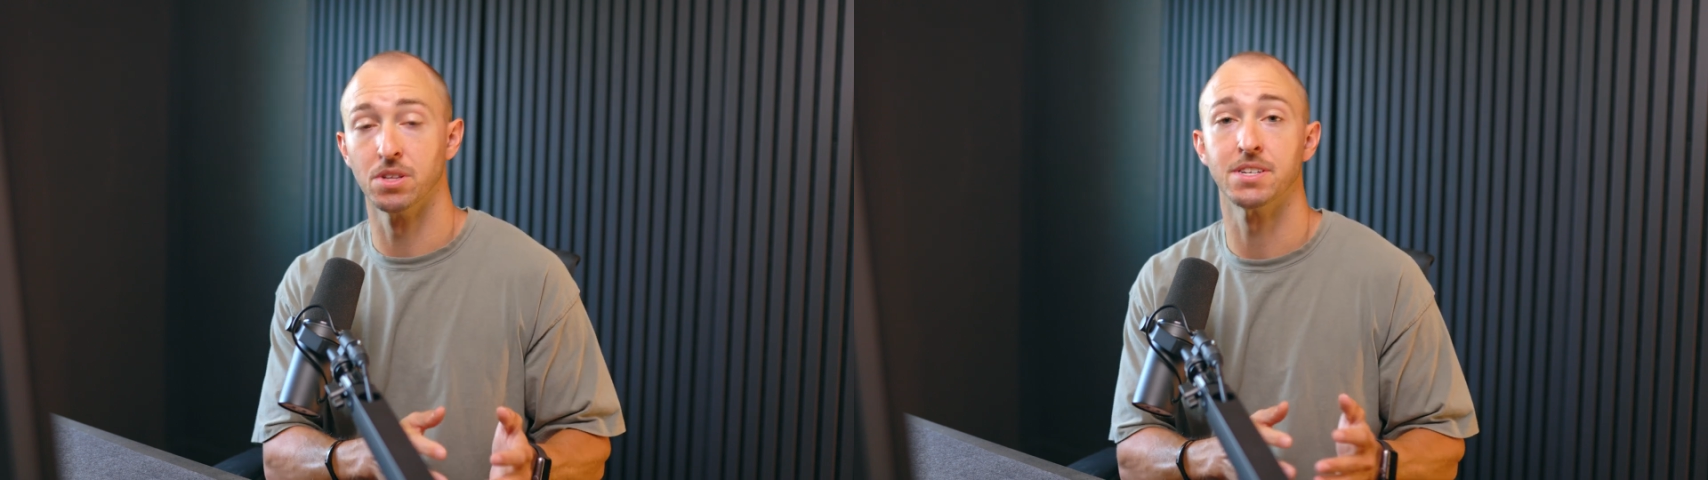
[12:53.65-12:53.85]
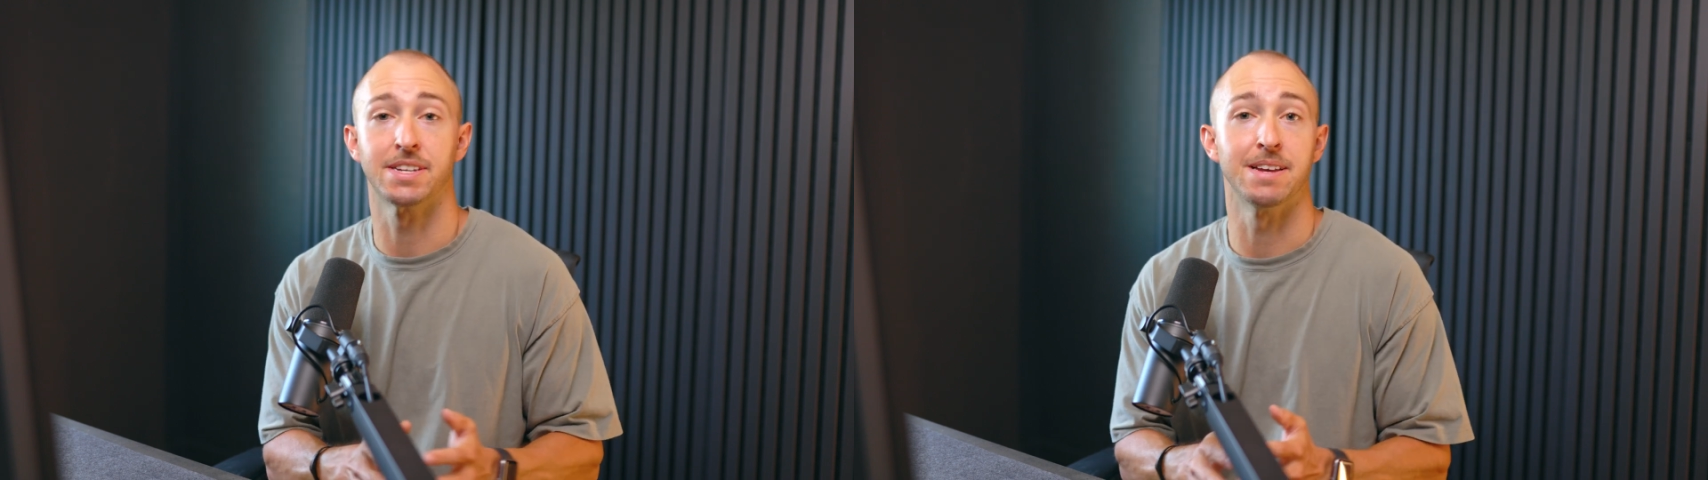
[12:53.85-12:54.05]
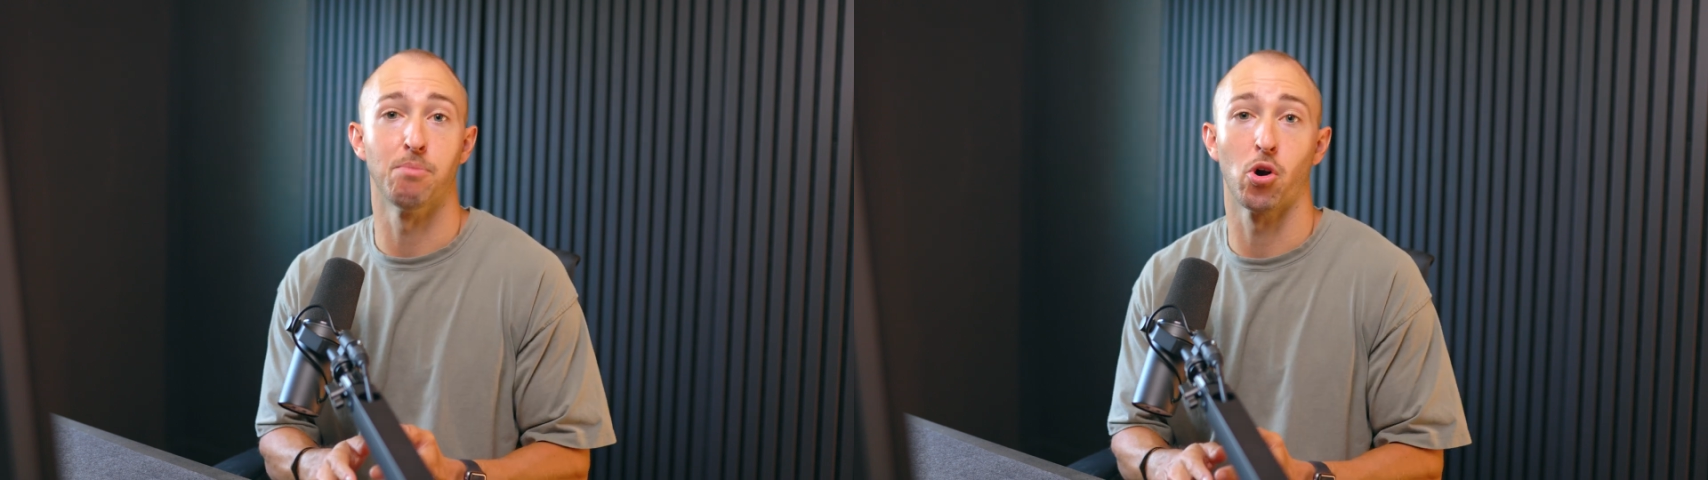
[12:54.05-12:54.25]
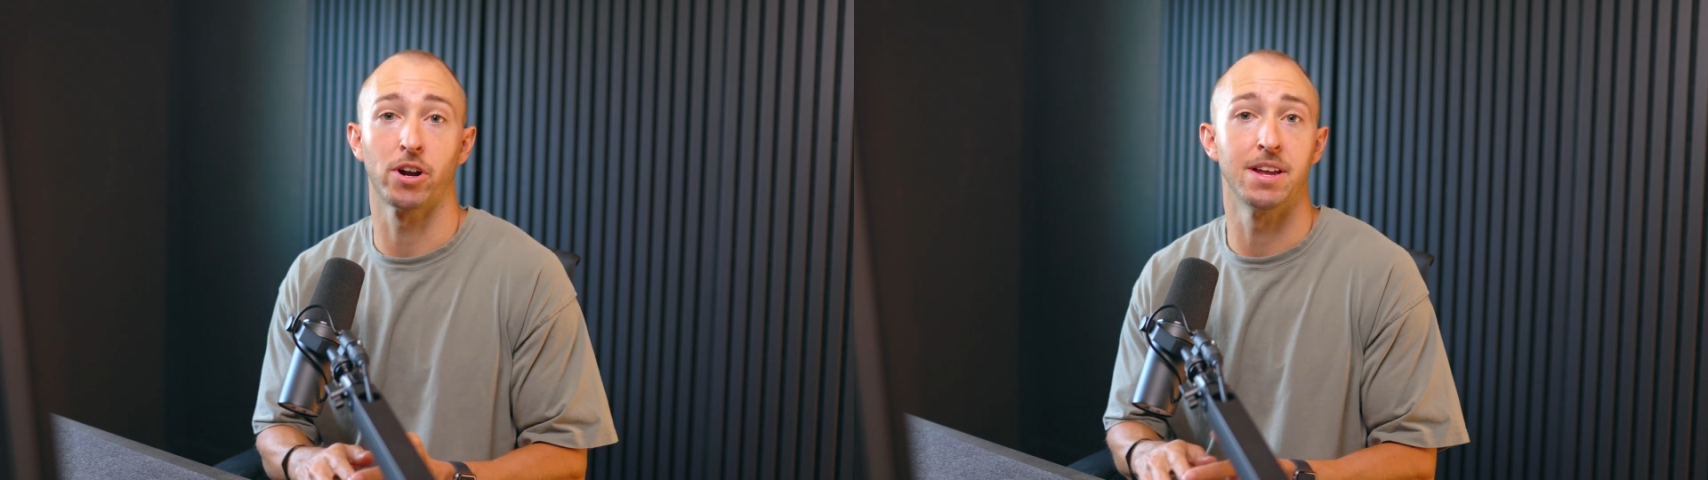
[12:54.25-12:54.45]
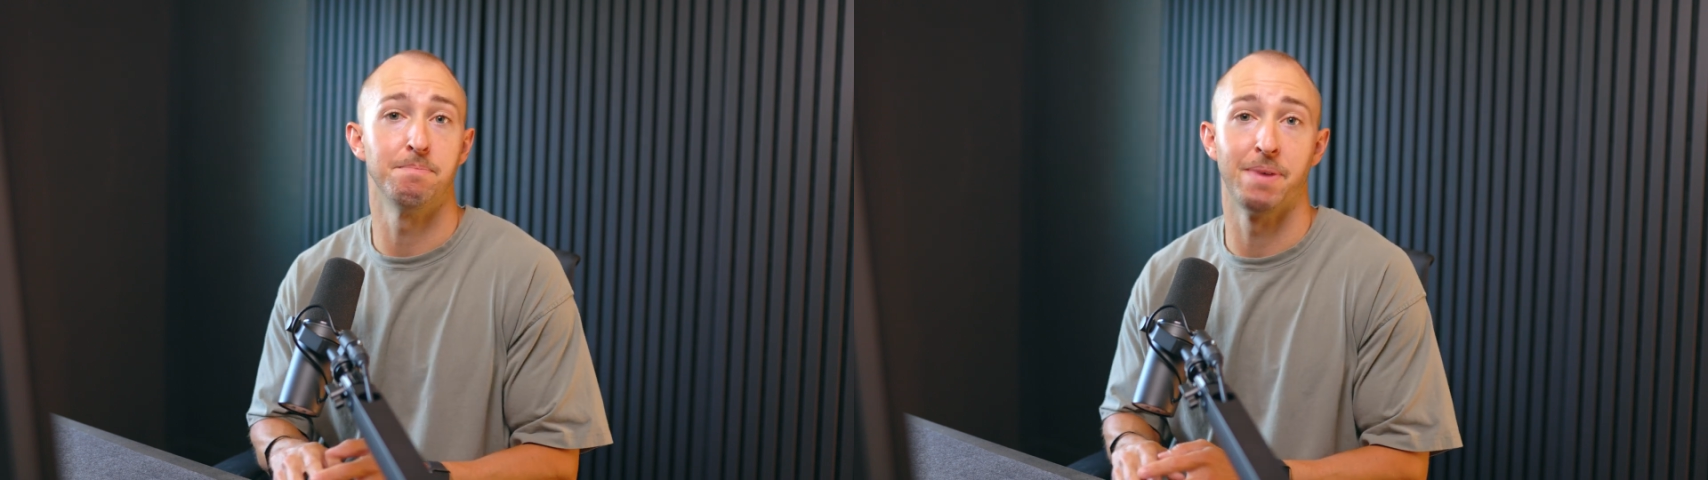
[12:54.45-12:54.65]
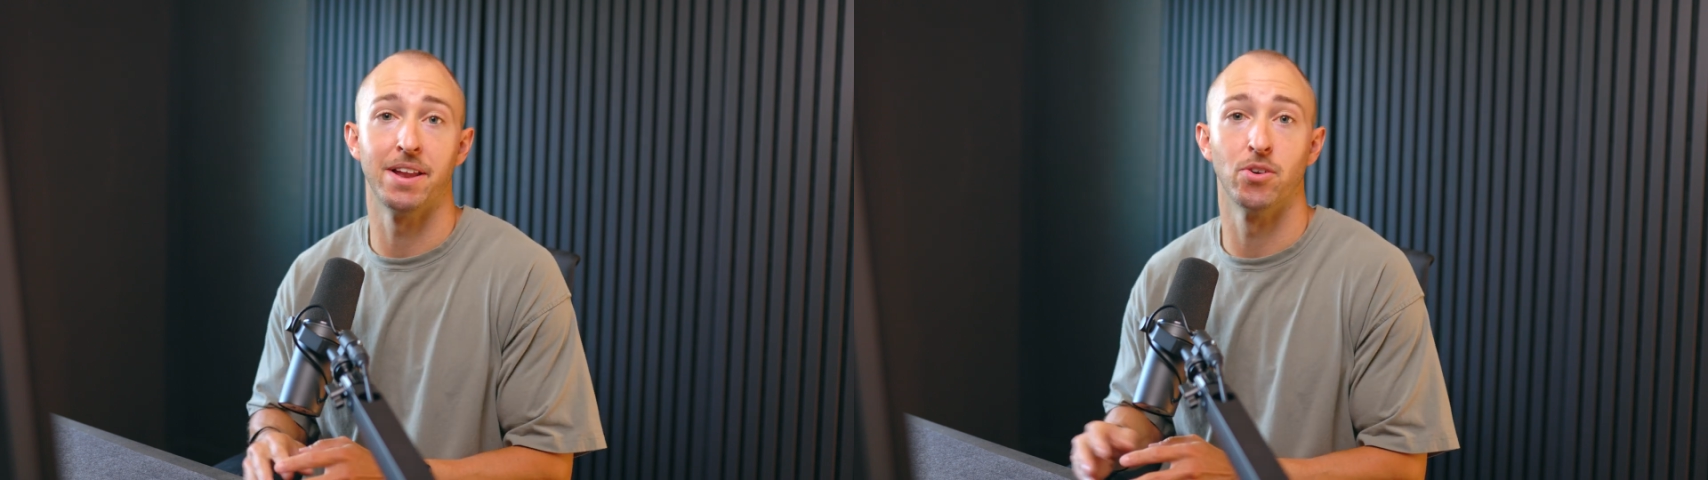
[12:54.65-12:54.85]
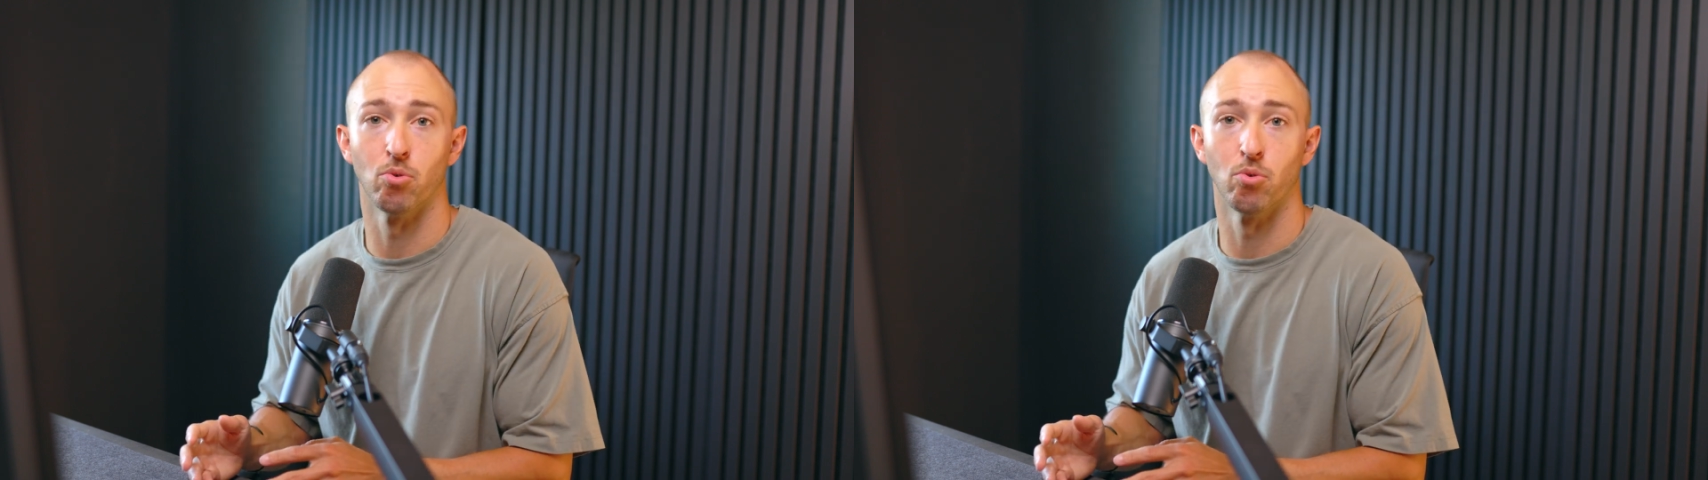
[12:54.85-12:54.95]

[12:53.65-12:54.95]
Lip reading: real estate market, Bend,